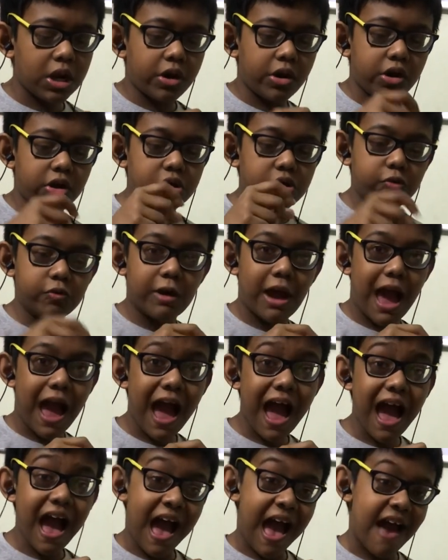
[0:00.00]
you
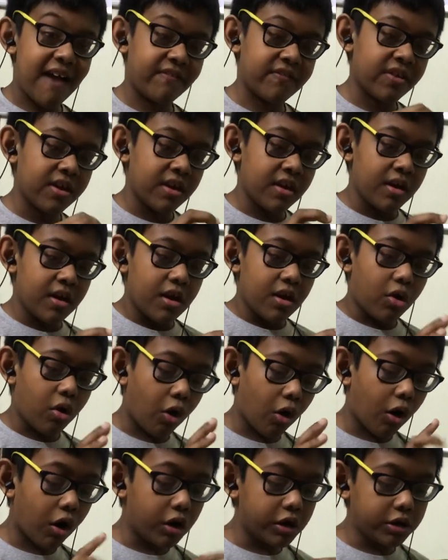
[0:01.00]
have
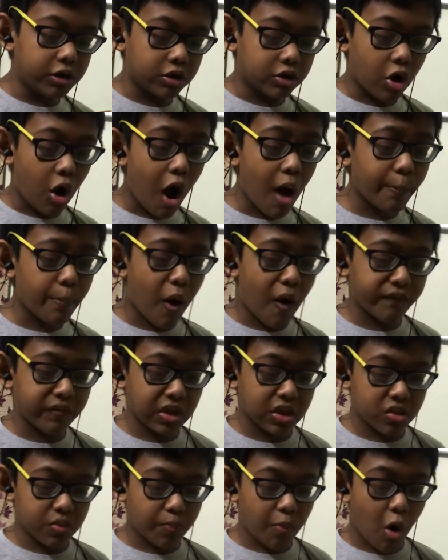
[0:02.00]
on top of its
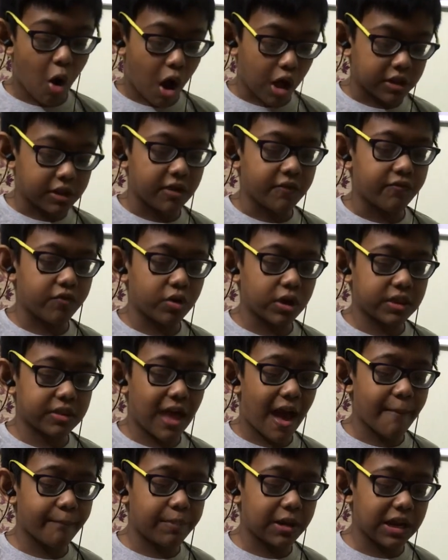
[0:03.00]
spot. For
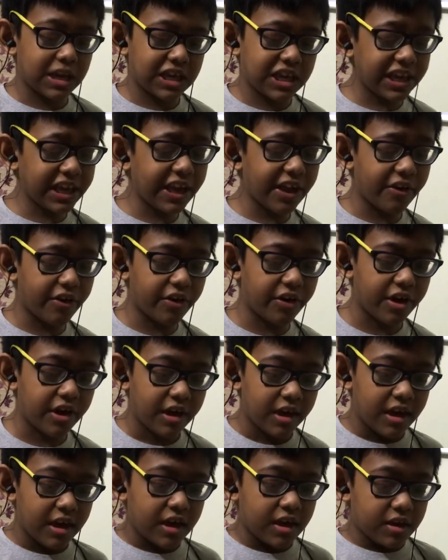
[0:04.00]
example, here
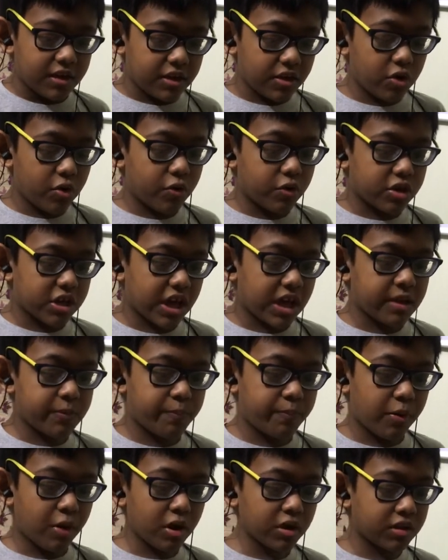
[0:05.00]
you should
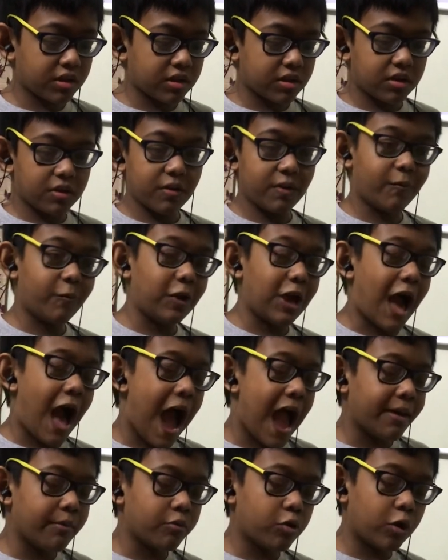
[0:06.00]
put, I
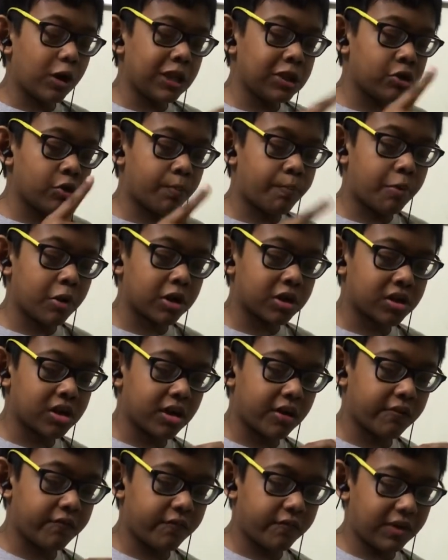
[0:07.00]
am going to put the
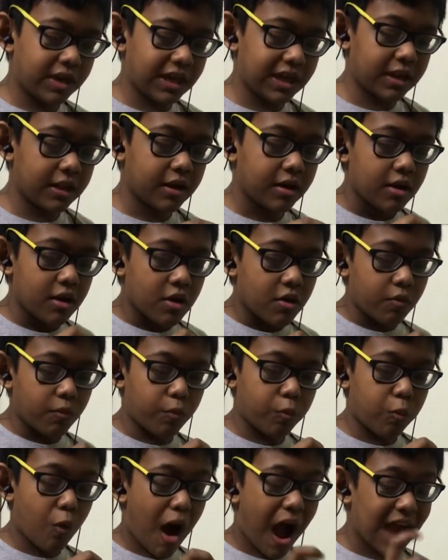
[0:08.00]
green,
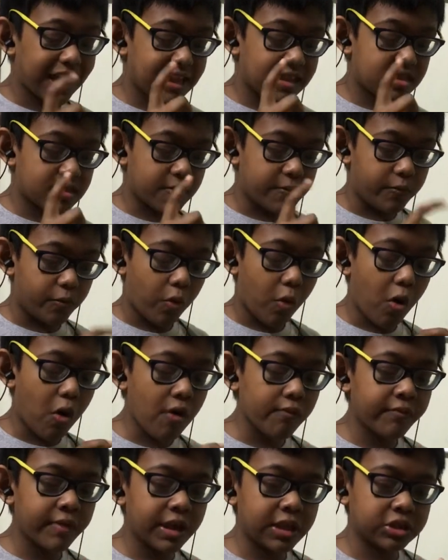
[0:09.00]
white,
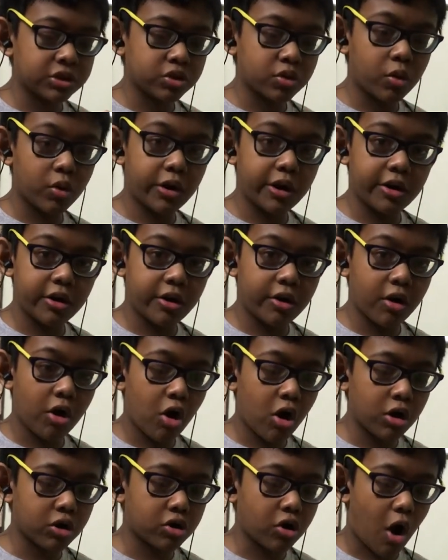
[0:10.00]
orange corner
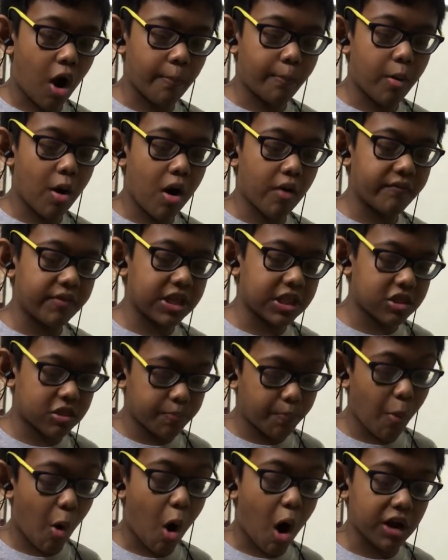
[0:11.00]
on top of its
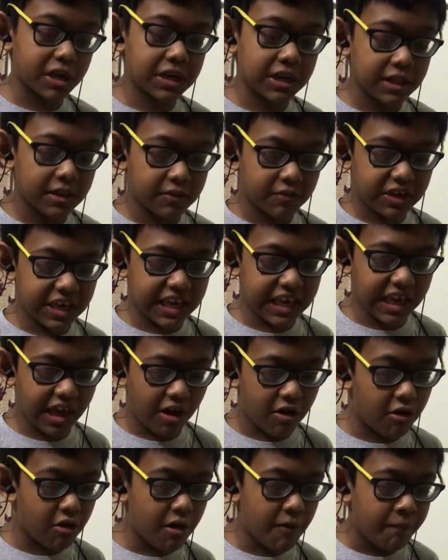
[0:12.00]
spot
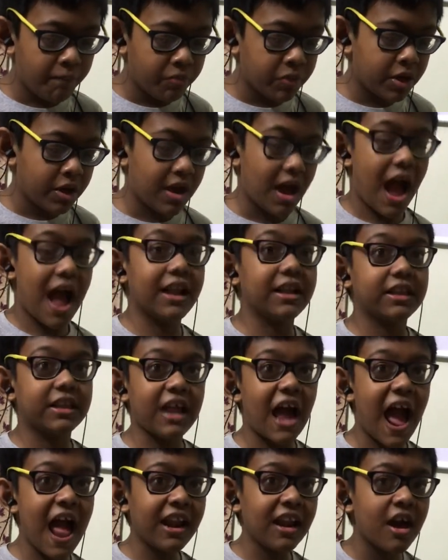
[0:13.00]
here. And
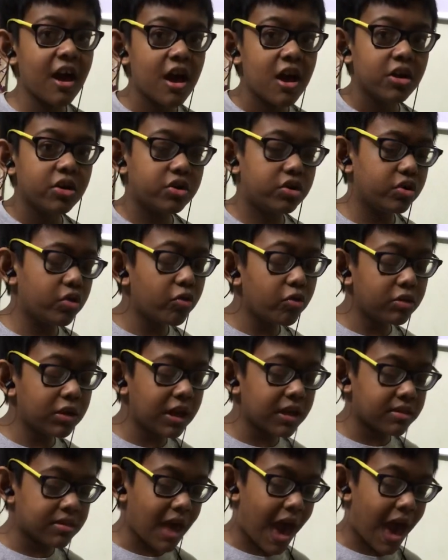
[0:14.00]
then do this